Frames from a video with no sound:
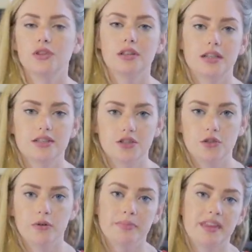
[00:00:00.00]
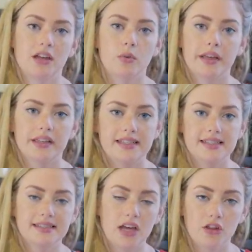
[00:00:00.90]
do what you need to do, but then quickly
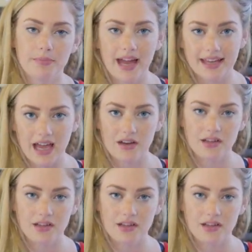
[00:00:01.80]
stealth back